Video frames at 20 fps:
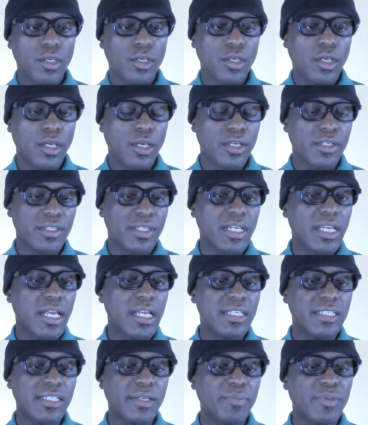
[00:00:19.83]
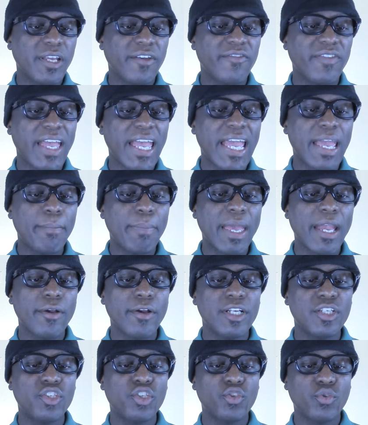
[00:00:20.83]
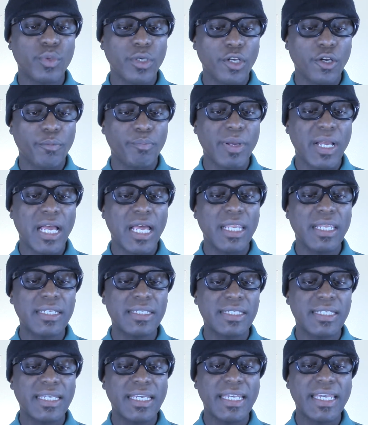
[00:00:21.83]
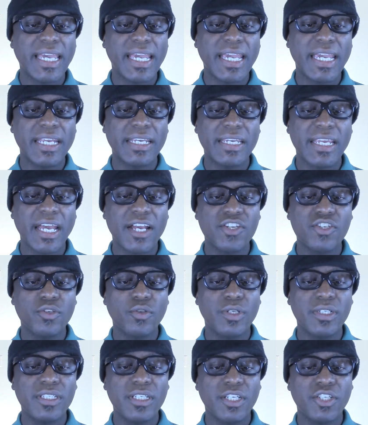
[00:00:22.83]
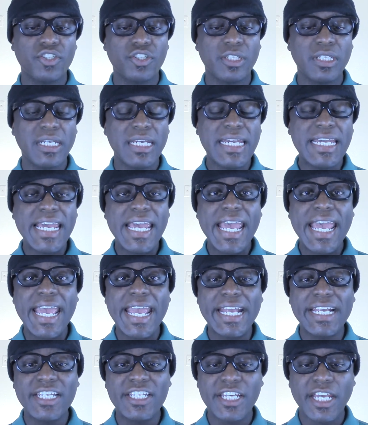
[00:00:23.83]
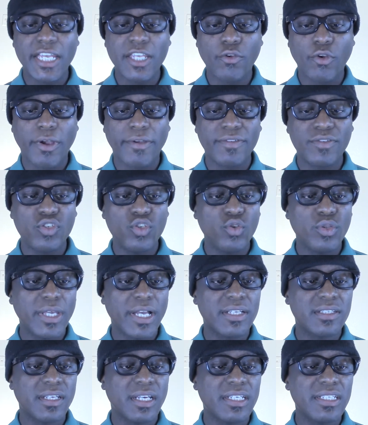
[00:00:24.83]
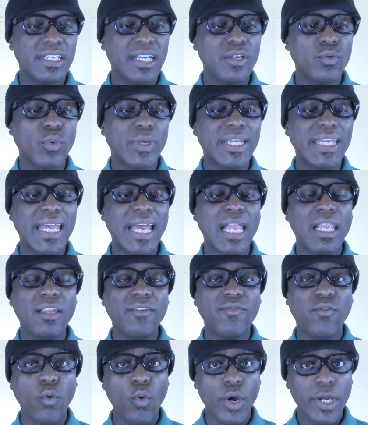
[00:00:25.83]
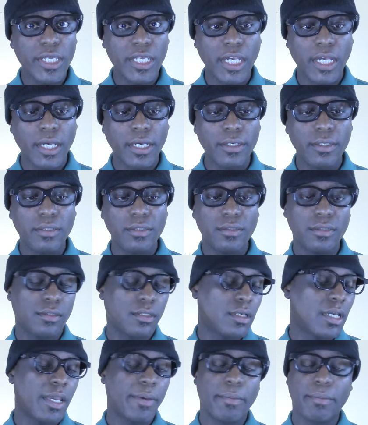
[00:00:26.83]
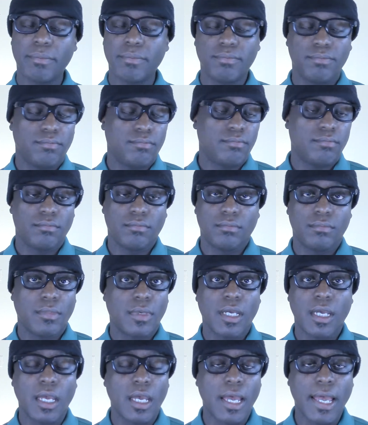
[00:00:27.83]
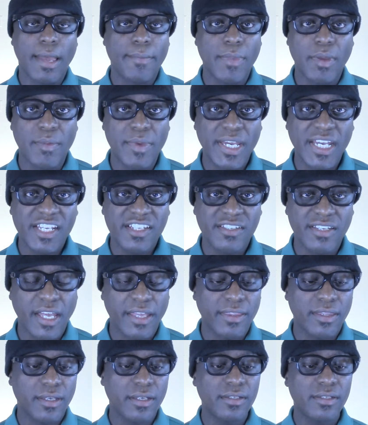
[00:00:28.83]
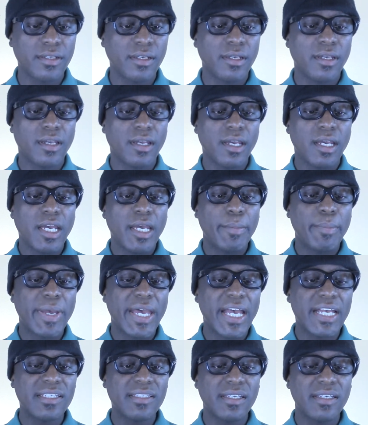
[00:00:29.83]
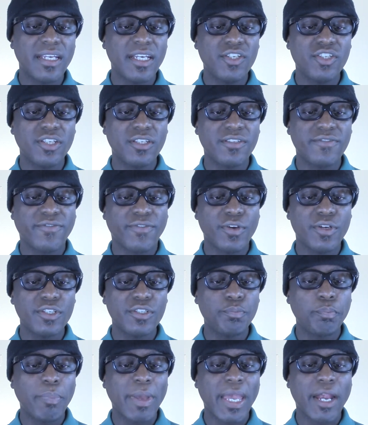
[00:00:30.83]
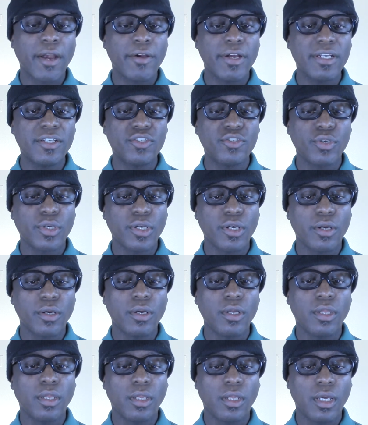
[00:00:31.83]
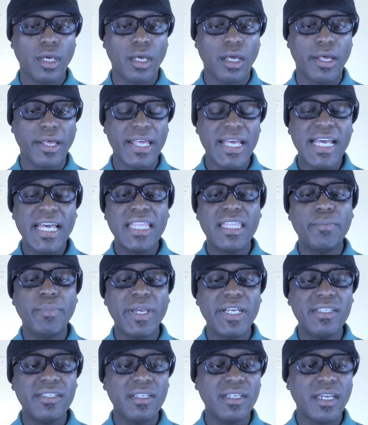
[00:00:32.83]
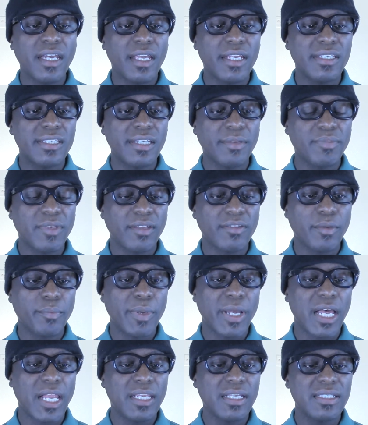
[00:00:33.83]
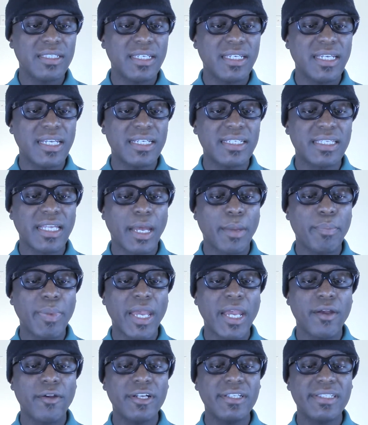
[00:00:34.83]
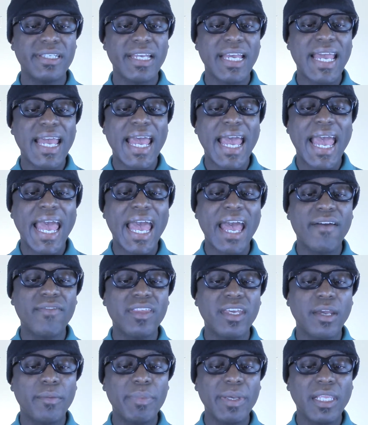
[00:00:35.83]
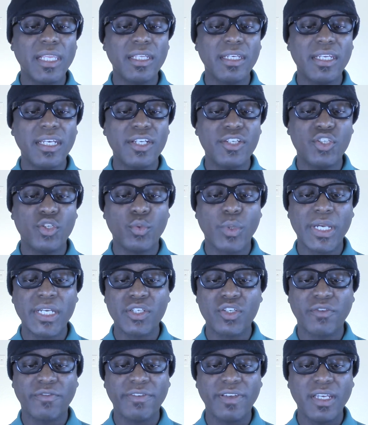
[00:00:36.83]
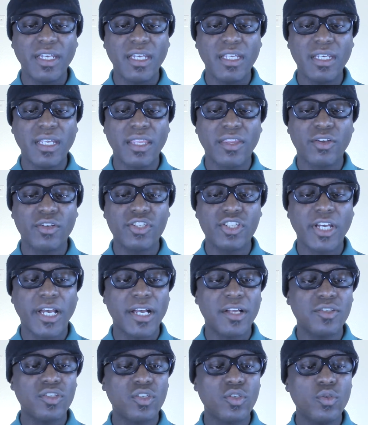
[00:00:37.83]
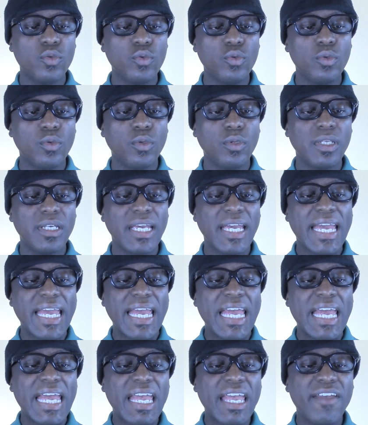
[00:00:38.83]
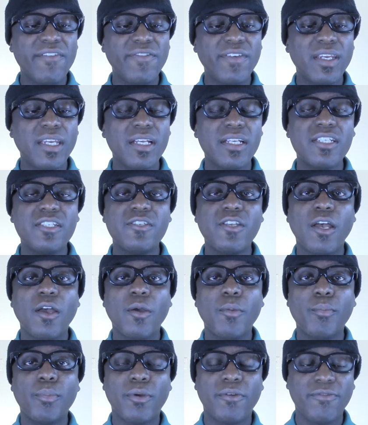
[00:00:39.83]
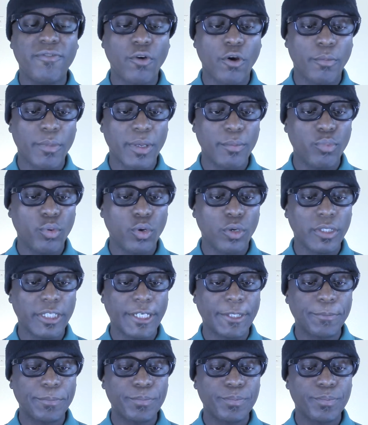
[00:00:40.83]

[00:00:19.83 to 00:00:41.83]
The concept of a parent trigger policy gained national attention in January of 2010 when California, I'm amazed at this, passed the nation's first parent trigger law. The basic concept of the policy is that parents have the ability to intervene in their child's school if it is performing poorly.